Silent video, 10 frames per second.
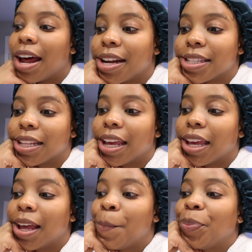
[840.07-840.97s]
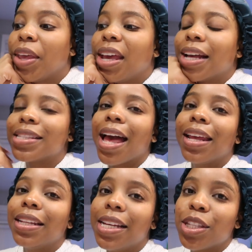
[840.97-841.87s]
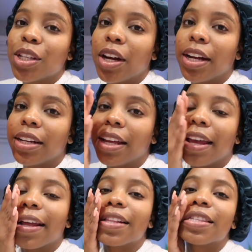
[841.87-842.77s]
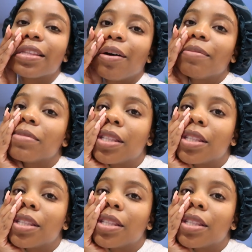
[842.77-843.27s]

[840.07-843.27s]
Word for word: honestly, because I had a late start and so I'm